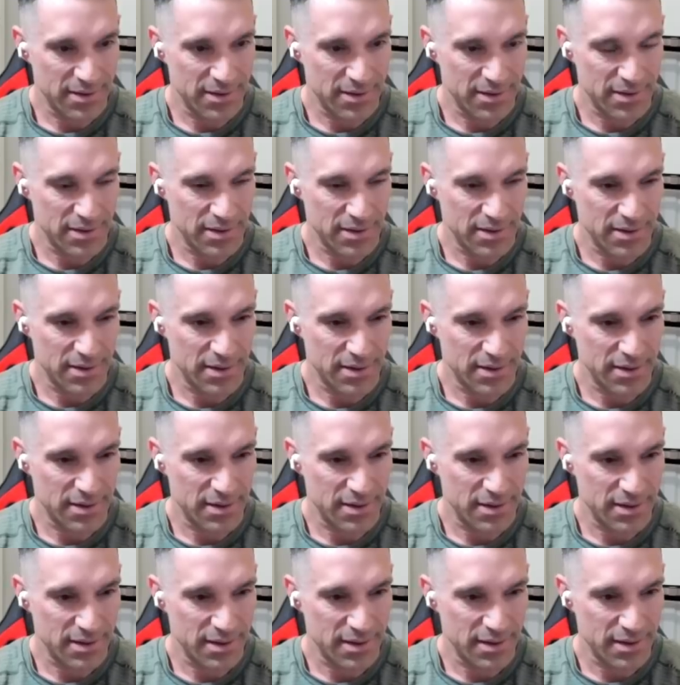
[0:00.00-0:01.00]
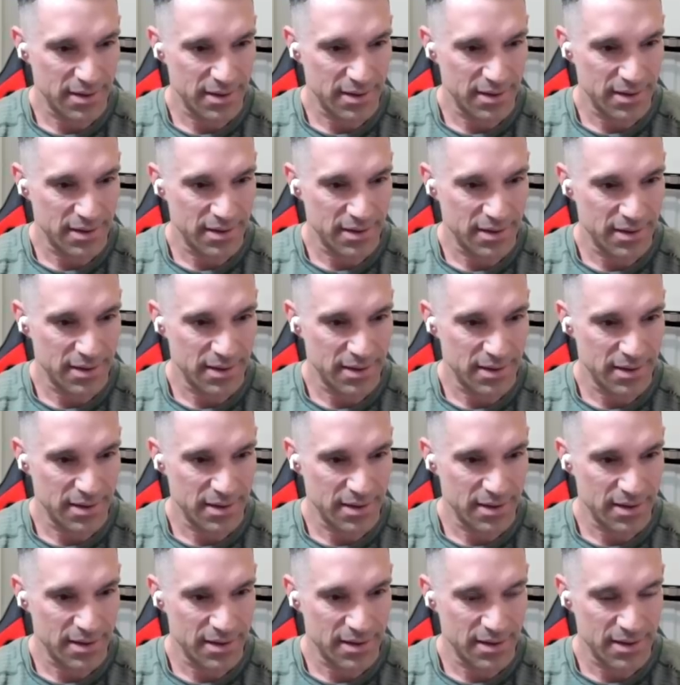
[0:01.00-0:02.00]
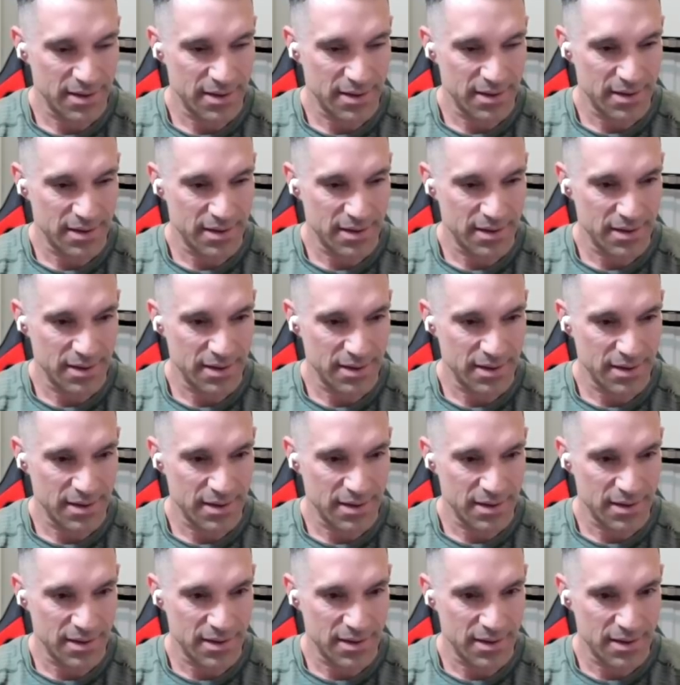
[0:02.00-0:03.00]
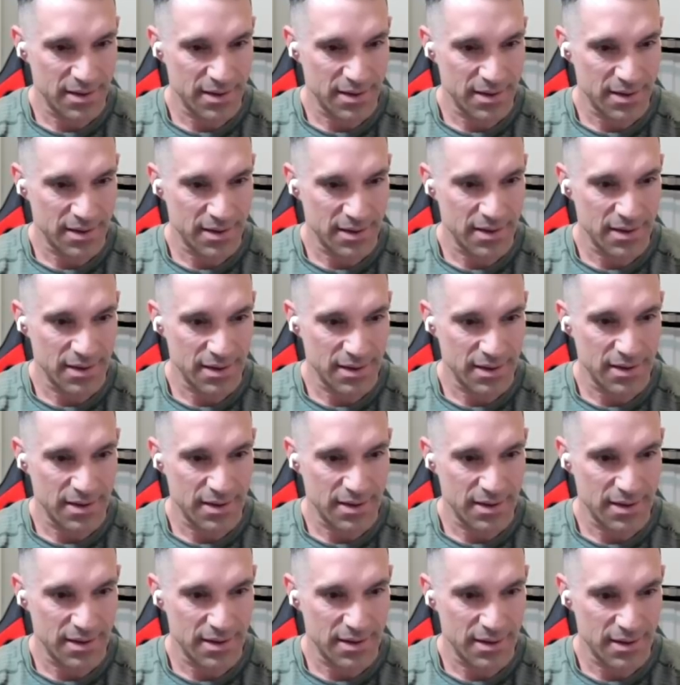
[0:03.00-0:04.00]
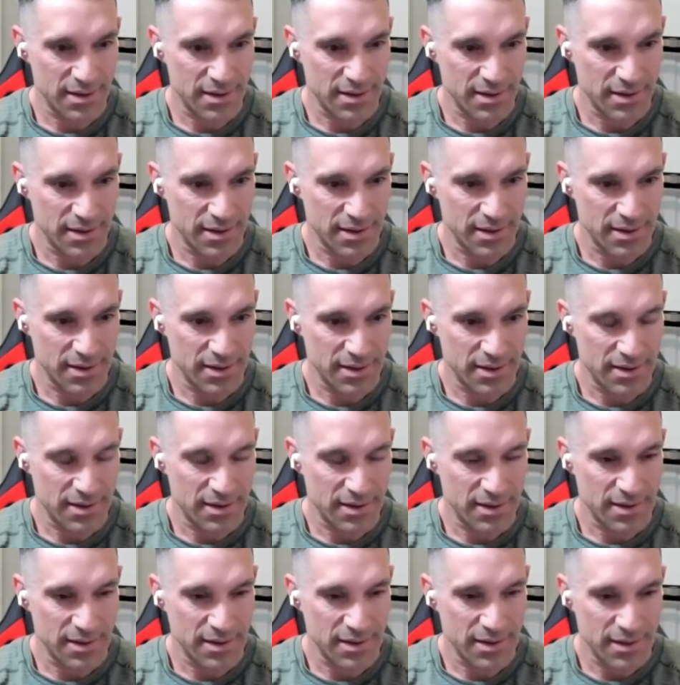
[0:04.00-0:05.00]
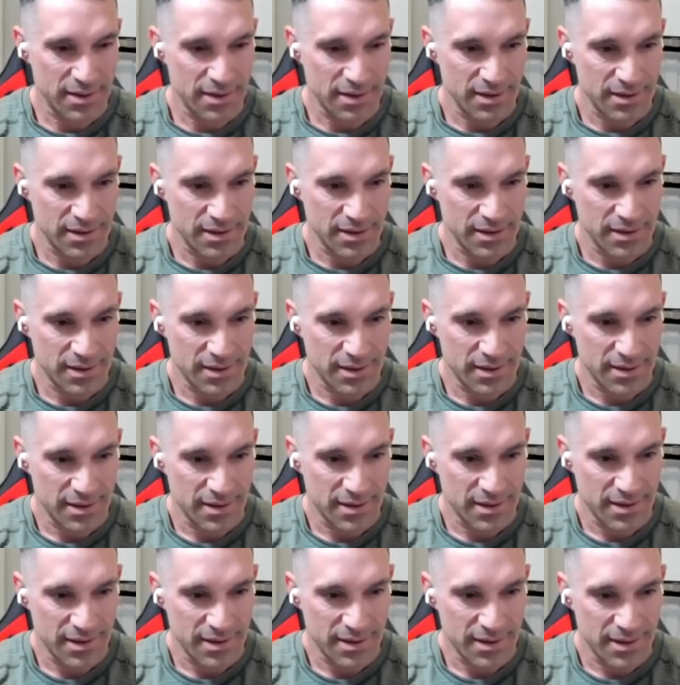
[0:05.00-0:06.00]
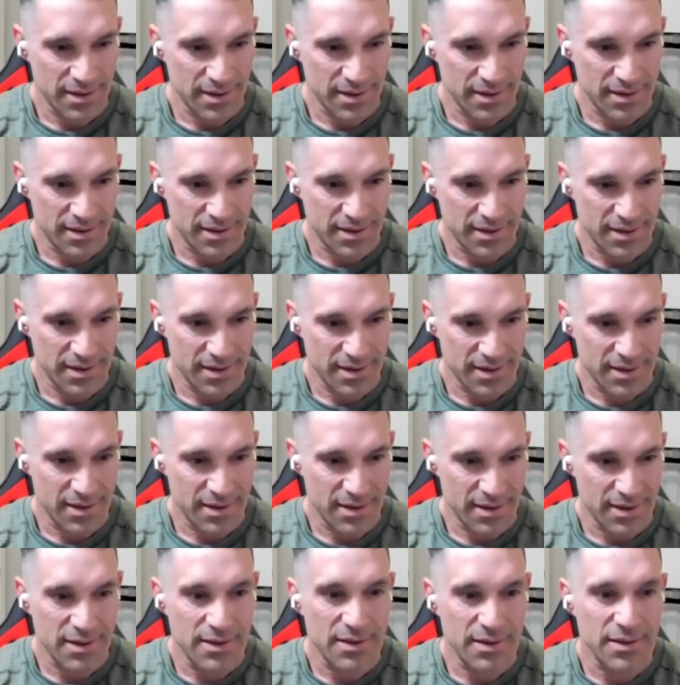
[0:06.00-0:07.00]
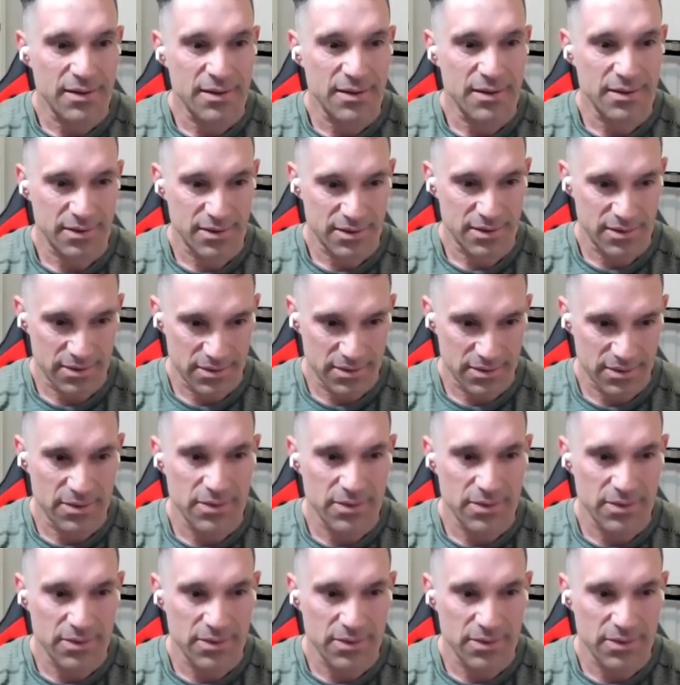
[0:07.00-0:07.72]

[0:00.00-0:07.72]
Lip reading: The person shown says nothing.